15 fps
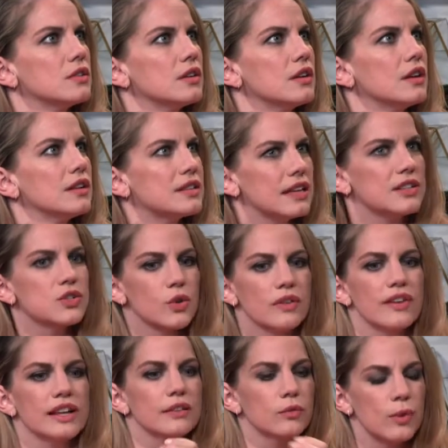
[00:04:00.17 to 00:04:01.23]
it's, it's sort of
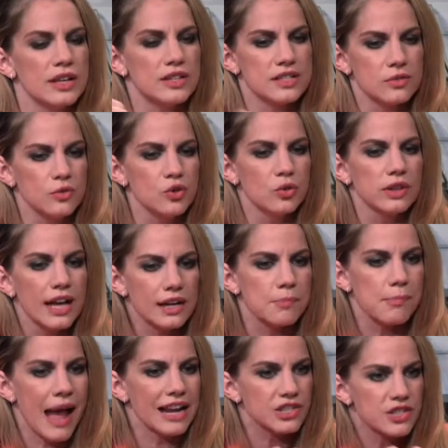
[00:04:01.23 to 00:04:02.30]
like when you light a
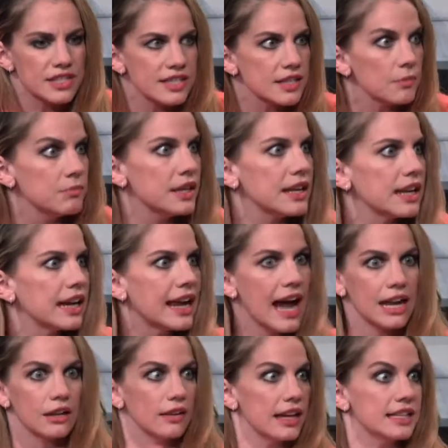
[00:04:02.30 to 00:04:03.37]
match to something and it
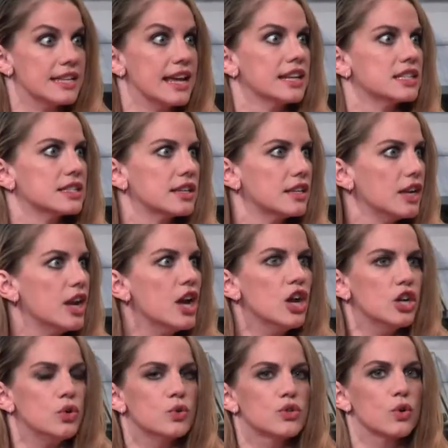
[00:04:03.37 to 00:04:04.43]
kind of like mm. takes
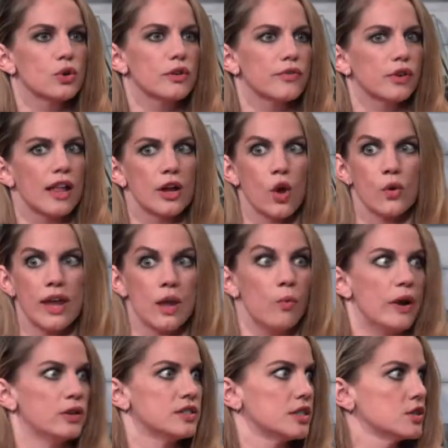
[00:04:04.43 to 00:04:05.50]
mm-hmm. you sort of are like okay
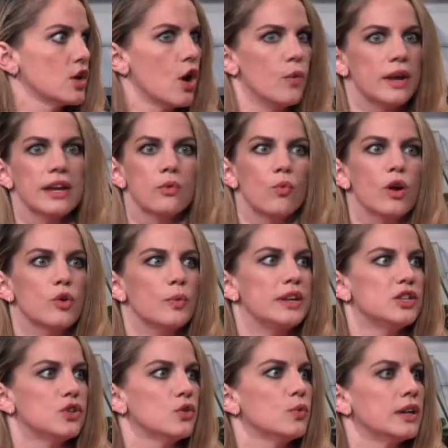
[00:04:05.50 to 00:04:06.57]
where's this going and right. what do we
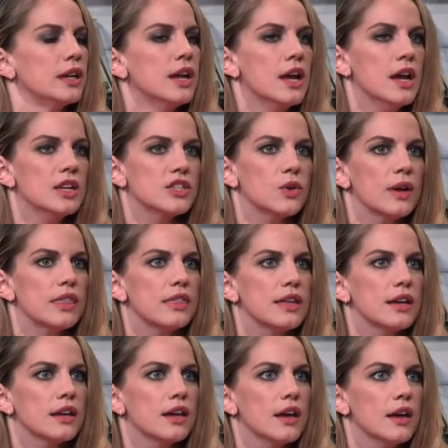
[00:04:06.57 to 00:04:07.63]
do and so I
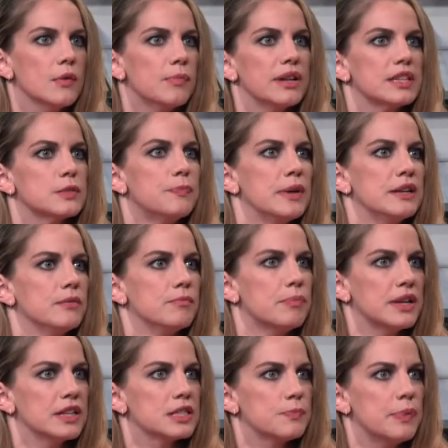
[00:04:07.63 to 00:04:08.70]
think but it's been
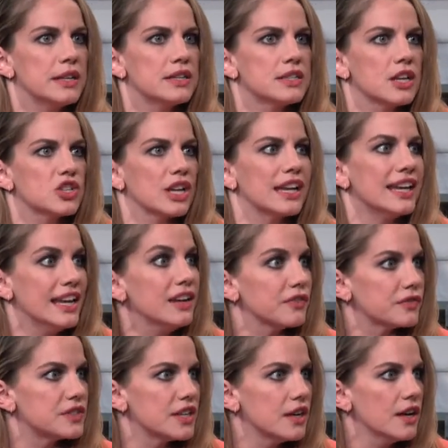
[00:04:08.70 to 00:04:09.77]
but it's been such a
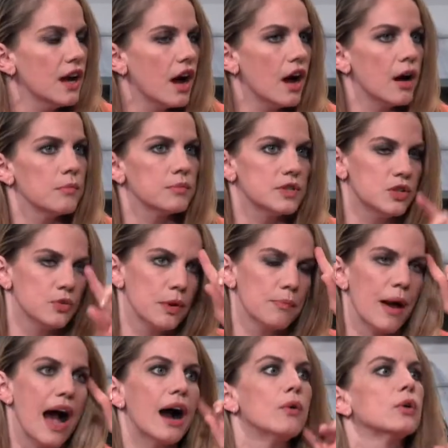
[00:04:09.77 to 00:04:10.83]
gift right. um, to
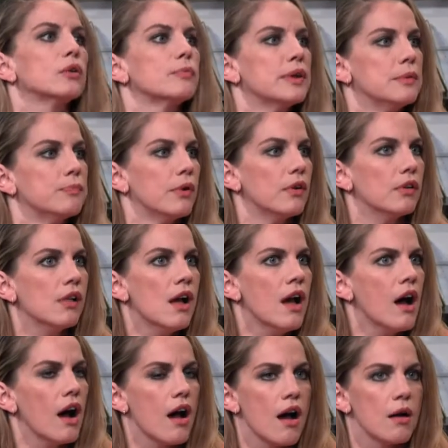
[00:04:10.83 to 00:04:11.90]
empower people
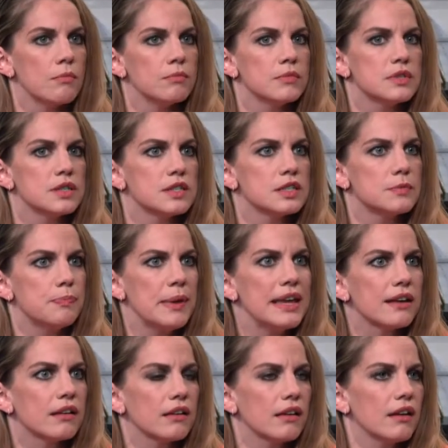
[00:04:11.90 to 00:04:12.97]
um, to
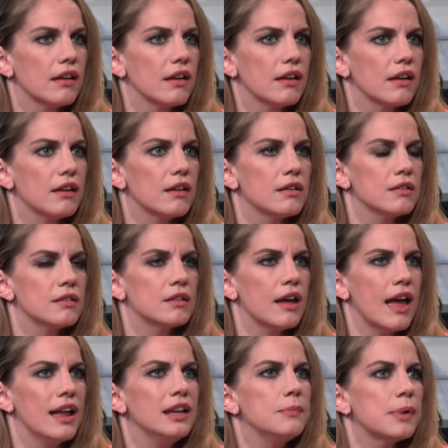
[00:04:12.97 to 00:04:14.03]
speak I-
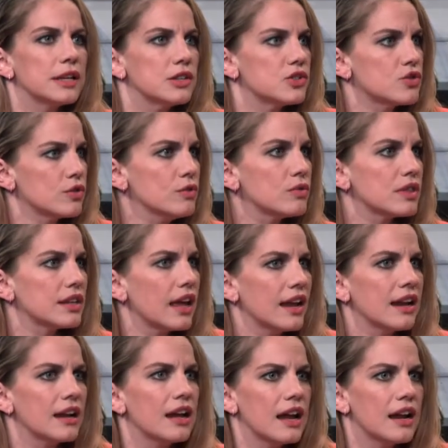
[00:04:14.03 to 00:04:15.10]
I- anybody's truth and,
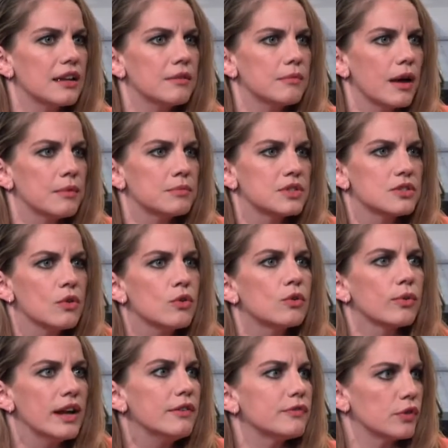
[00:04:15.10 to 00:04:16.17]
and I and I, am so
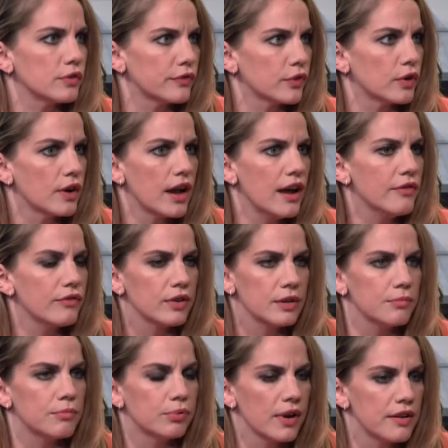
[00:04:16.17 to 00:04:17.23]
grateful for every
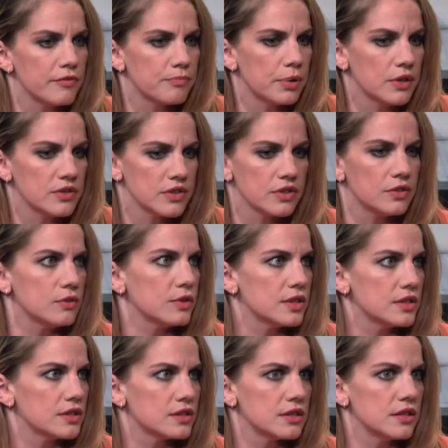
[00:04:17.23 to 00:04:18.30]
brave person who
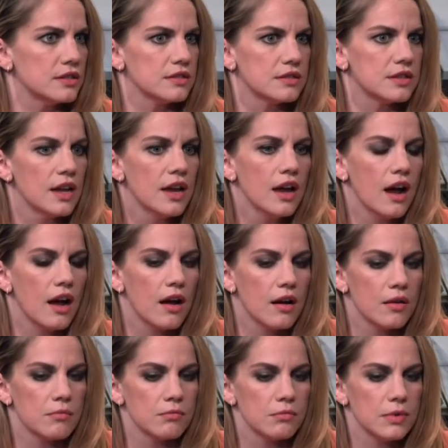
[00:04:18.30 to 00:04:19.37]
has has
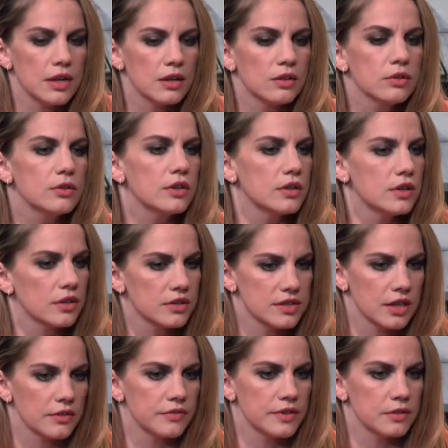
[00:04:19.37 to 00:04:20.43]
um, included
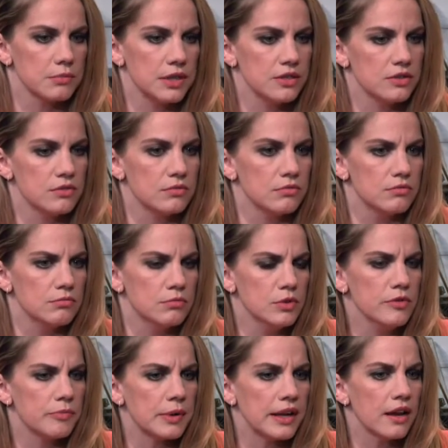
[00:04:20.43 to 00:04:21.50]
herself in the Me Too
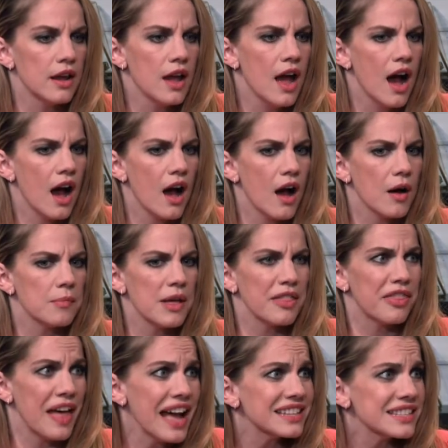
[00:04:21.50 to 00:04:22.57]
movement. Um,
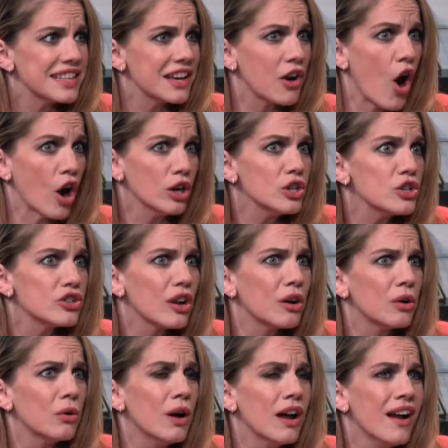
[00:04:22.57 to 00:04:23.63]
that said, our
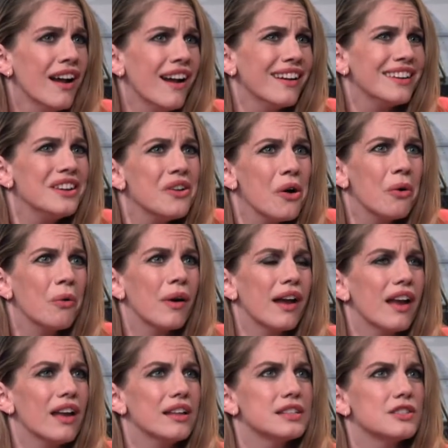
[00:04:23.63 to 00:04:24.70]
show you know
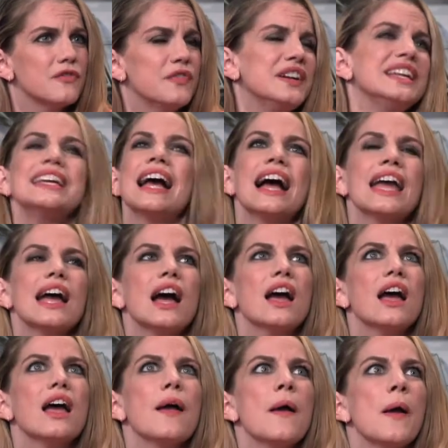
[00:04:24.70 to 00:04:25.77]
it's funny I,
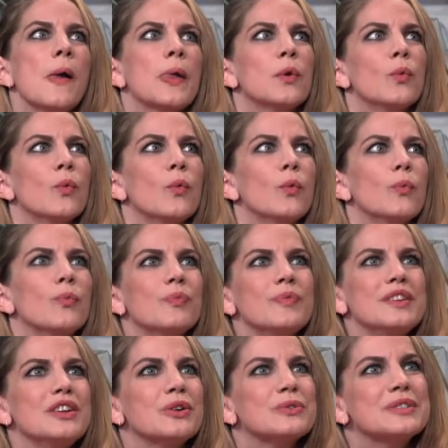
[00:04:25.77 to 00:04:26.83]
I you know,